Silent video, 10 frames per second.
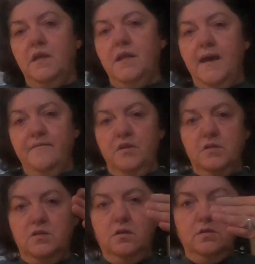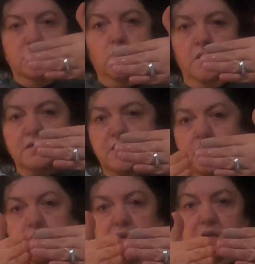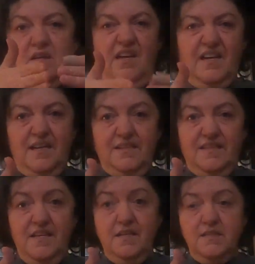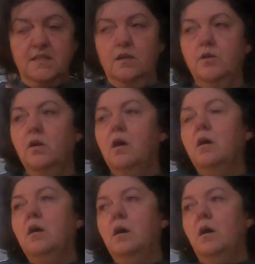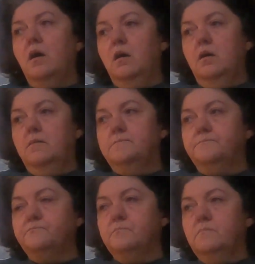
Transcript: and have it to where it's going to be kind of like this um,